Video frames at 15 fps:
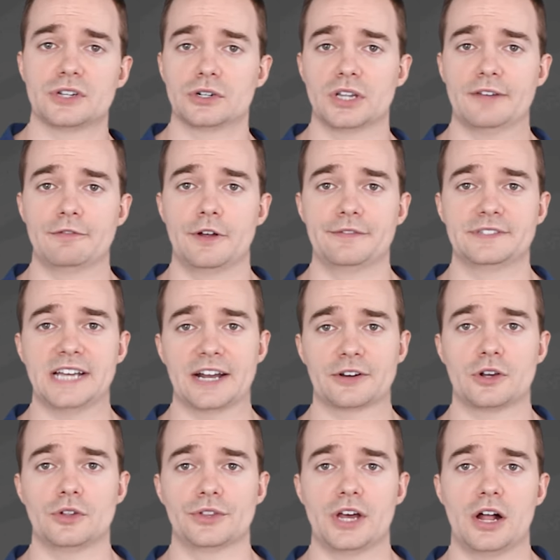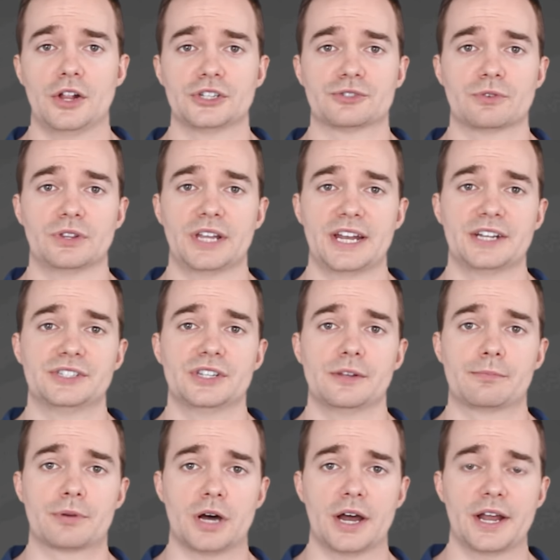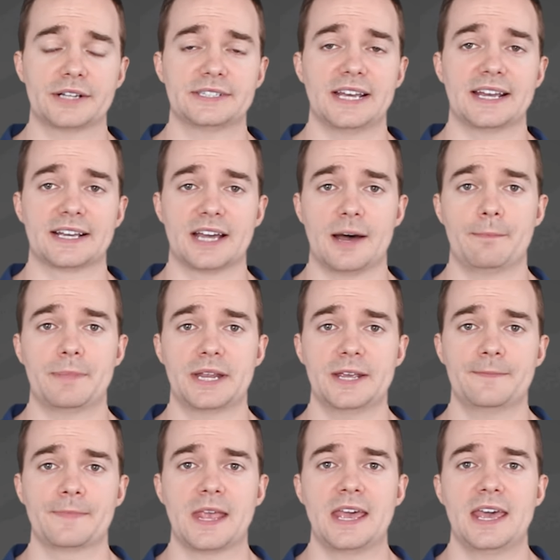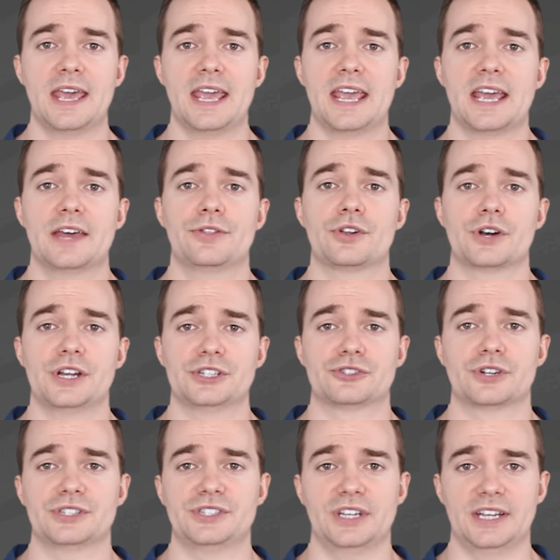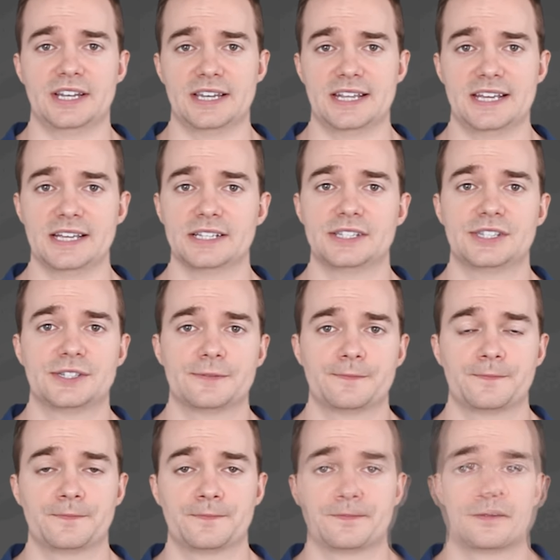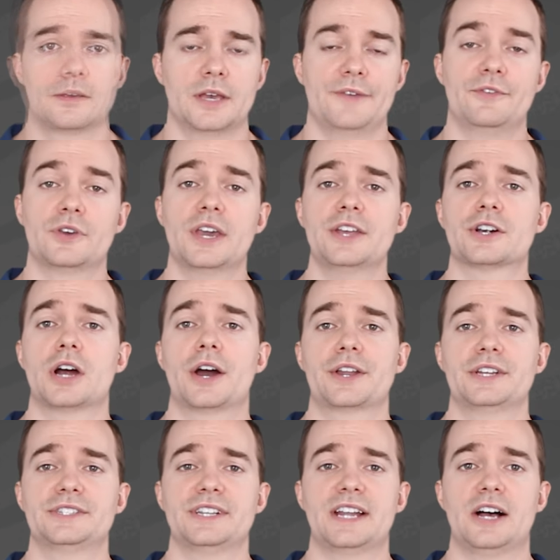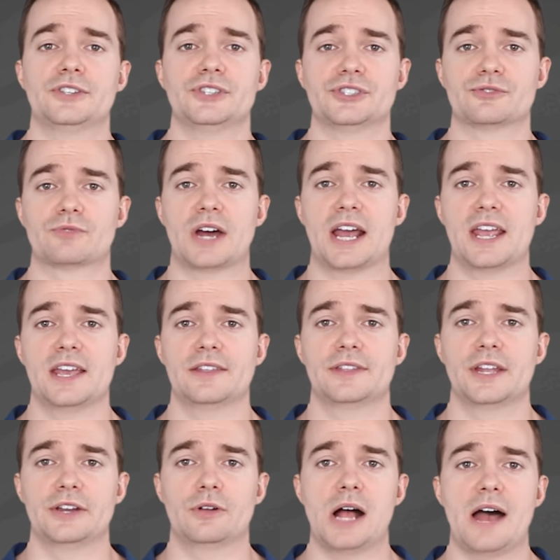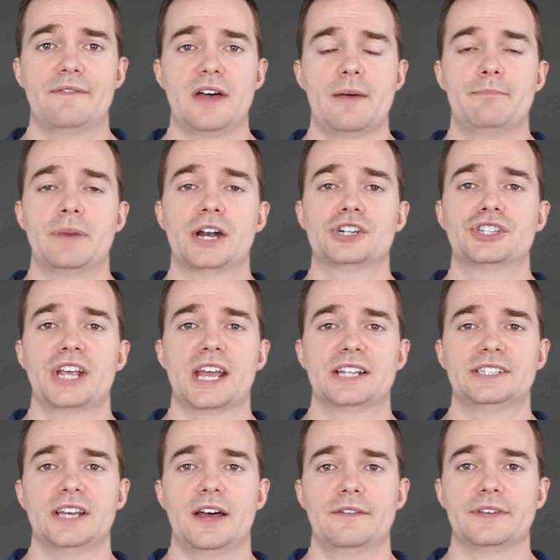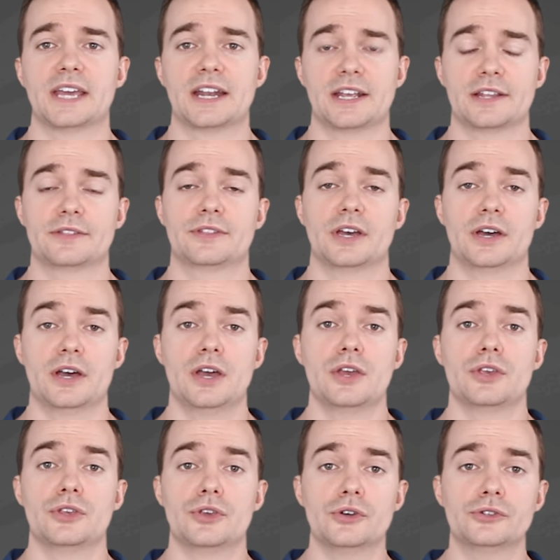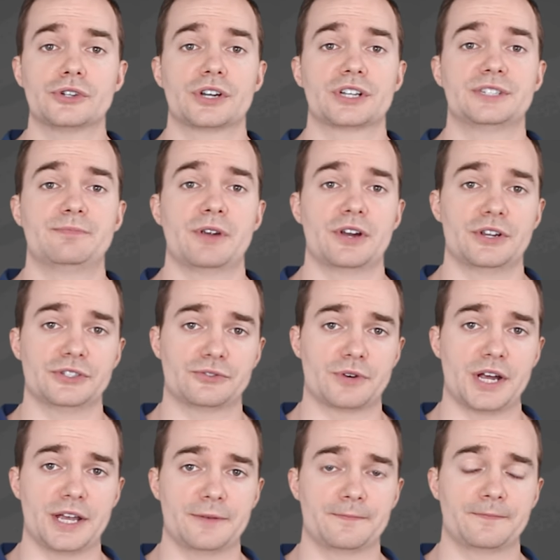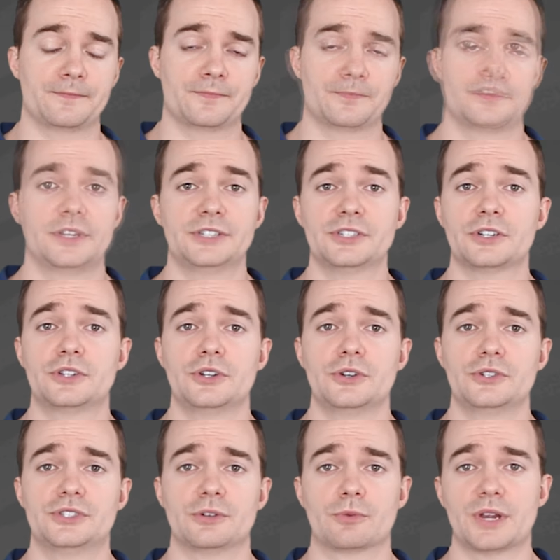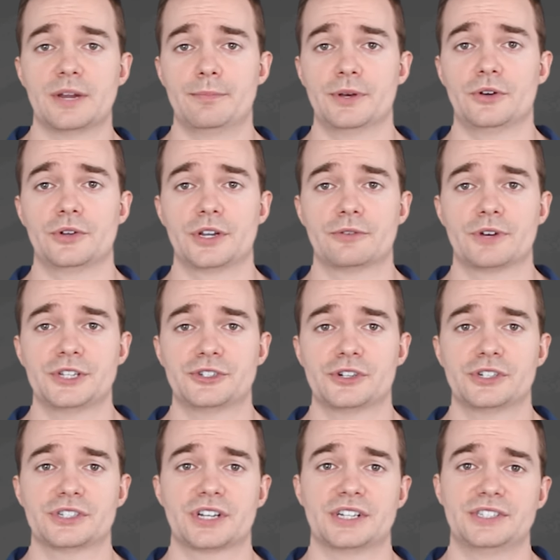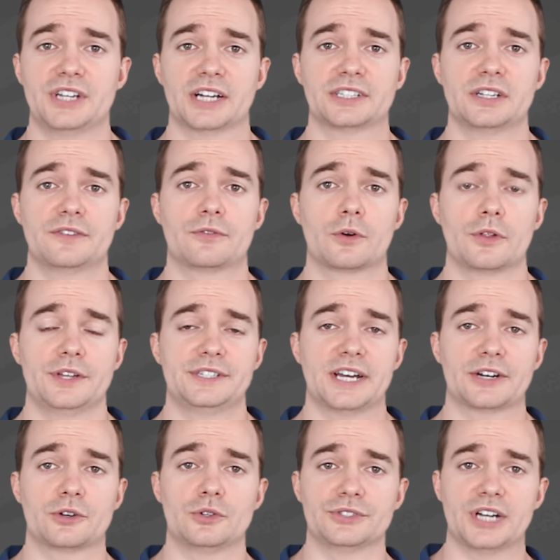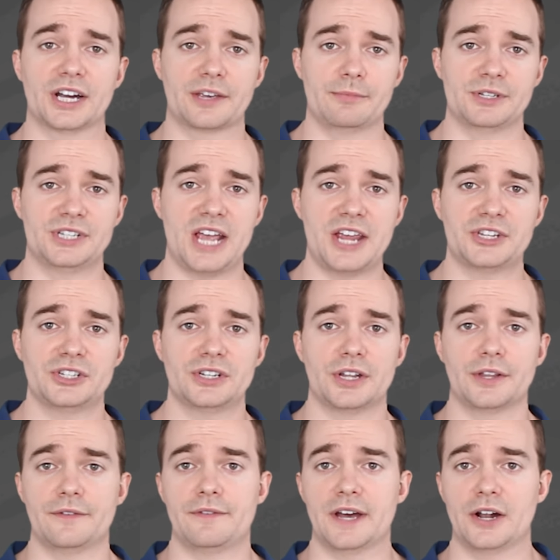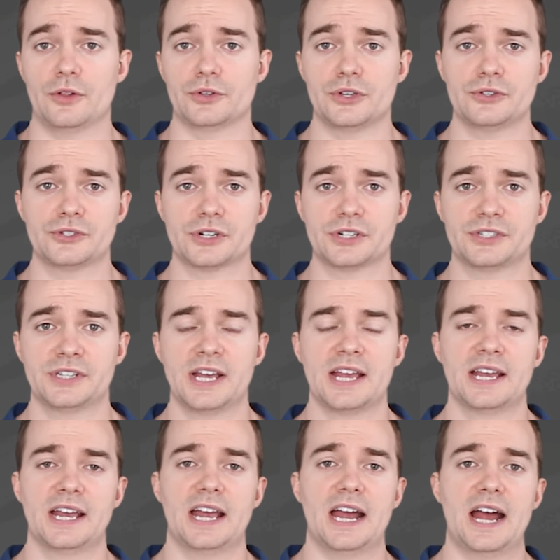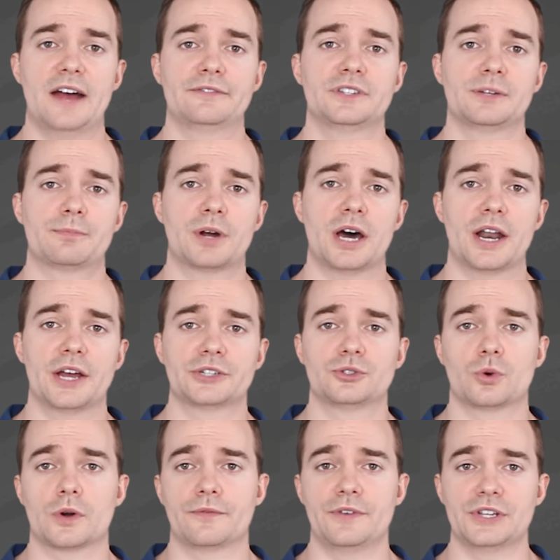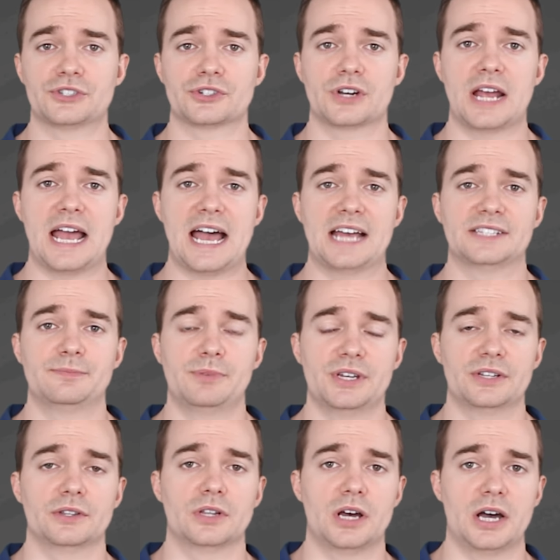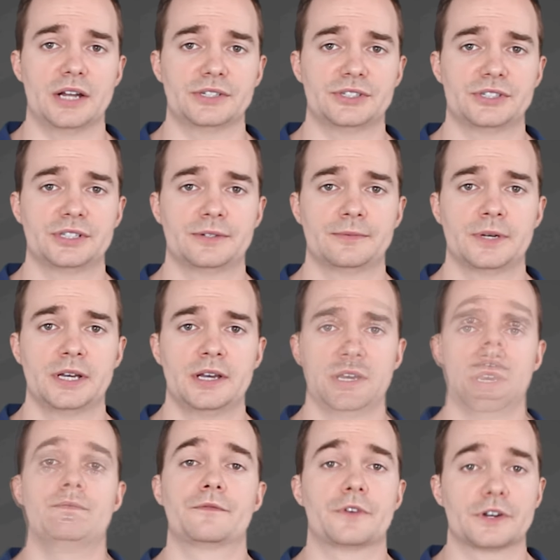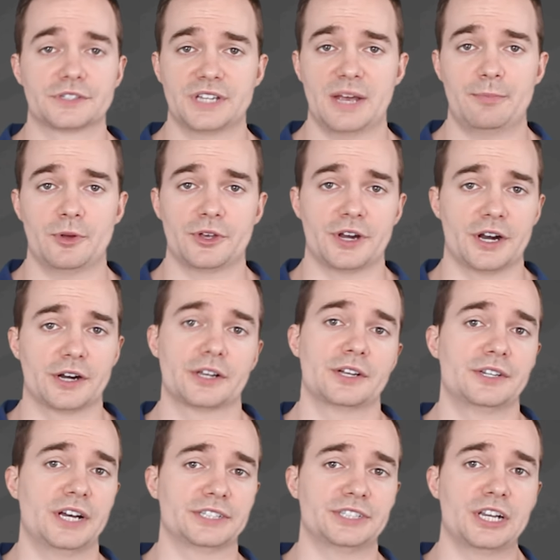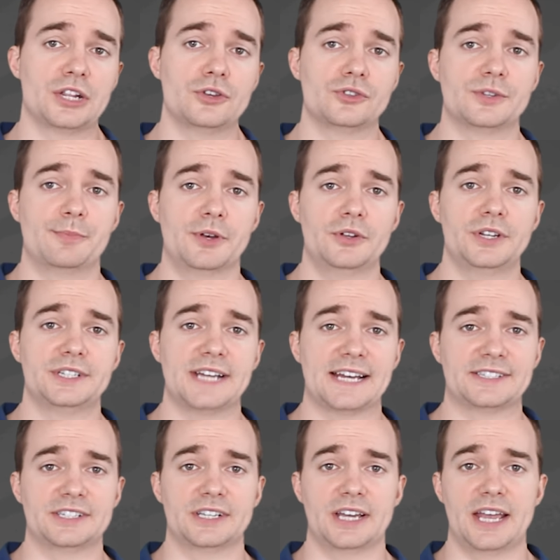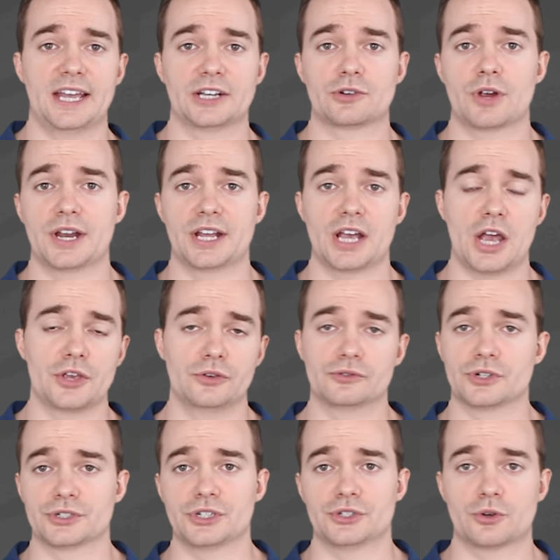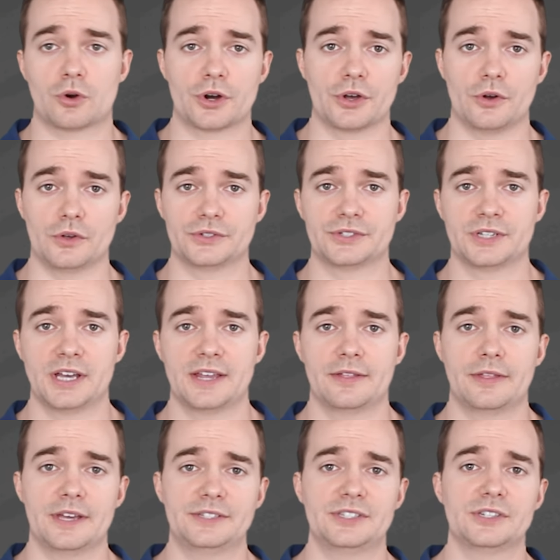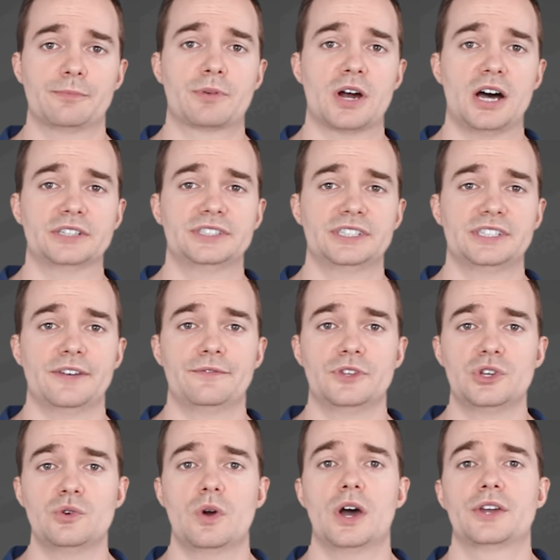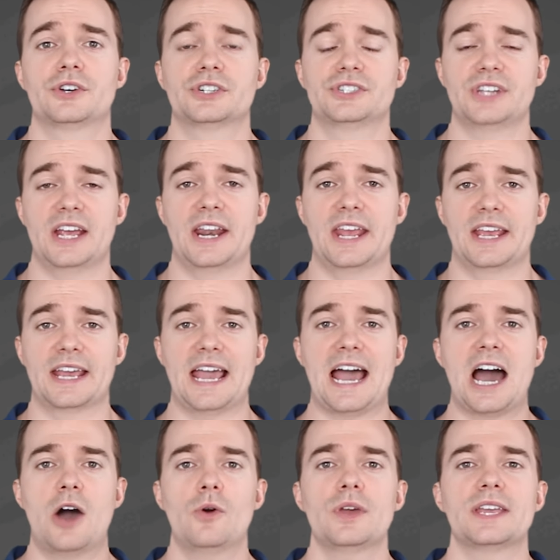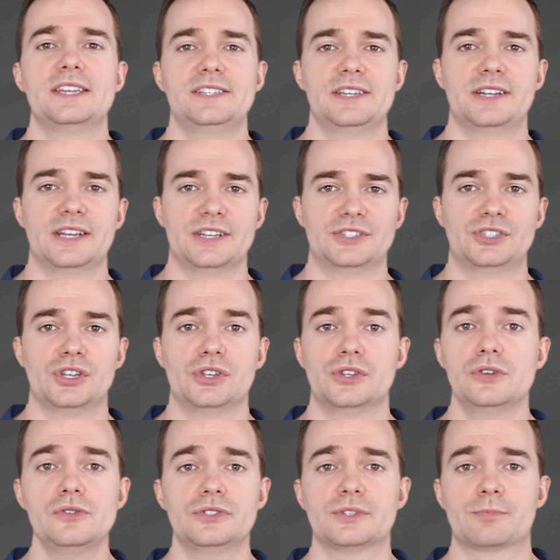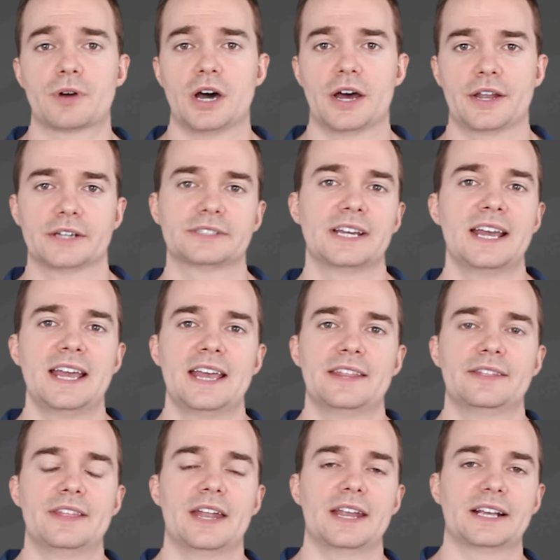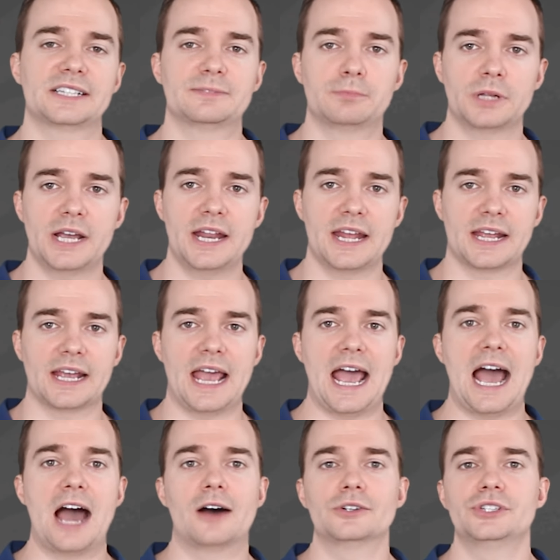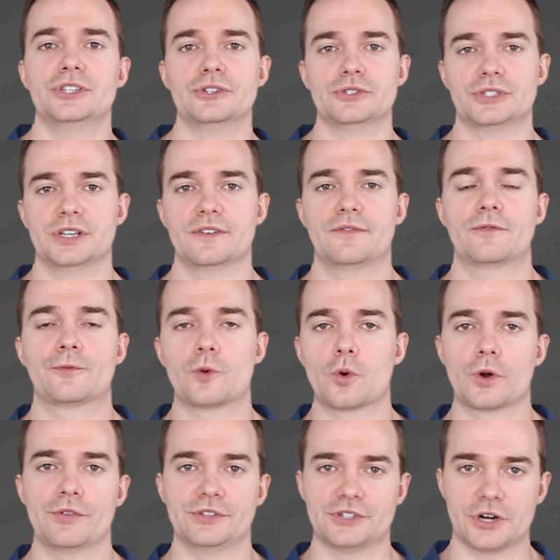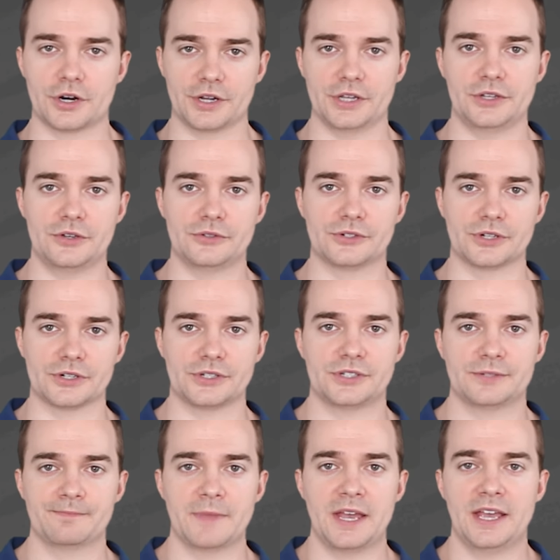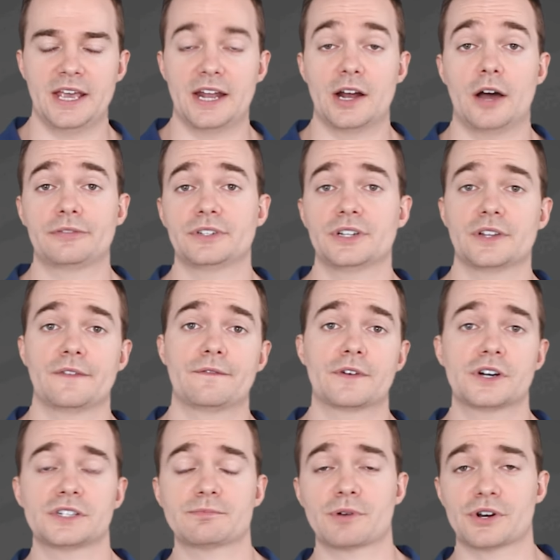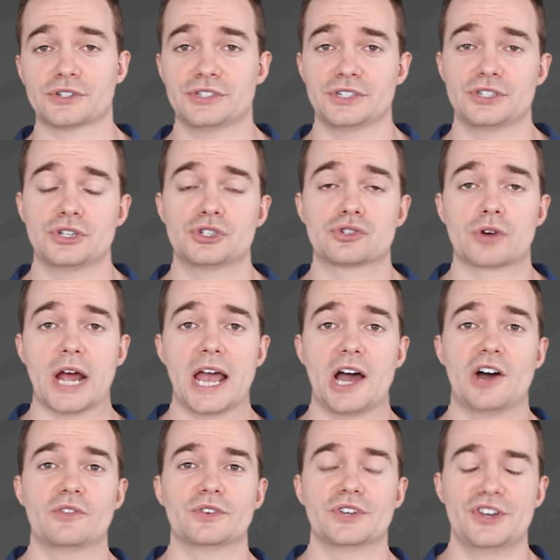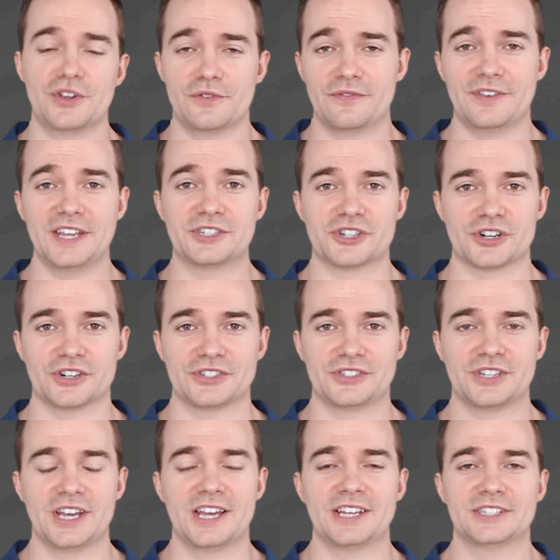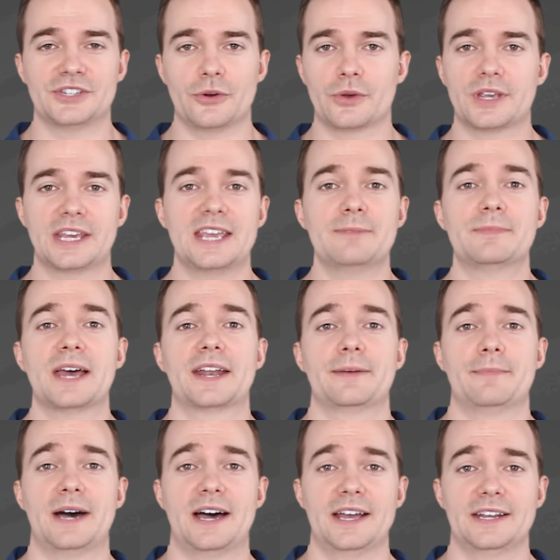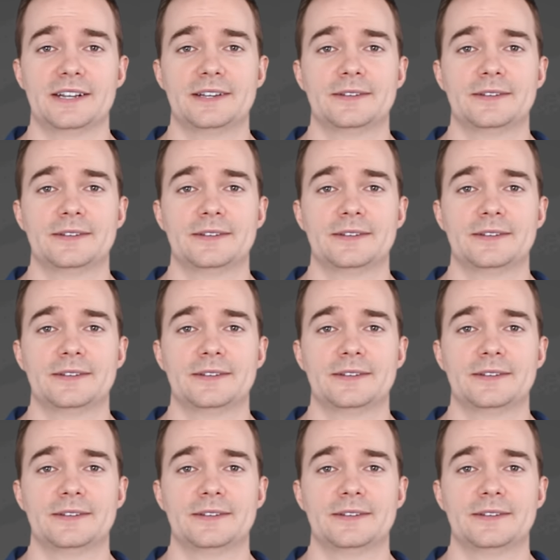their level of technical knowledge related to the product and company, and their interests and needs. If you get your audience analysis right, then you'll have a better chance of getting the user experience right. This includes the readability research conducted for the technical documentation on the final users after the product or feature has been launched. For example here, conducting usability testing and creating user tutorials. This is a process of you understanding how easy it is to use the product, then explaining how to use it for the target users. And often you're the first person to try out new features, so keep that in mind.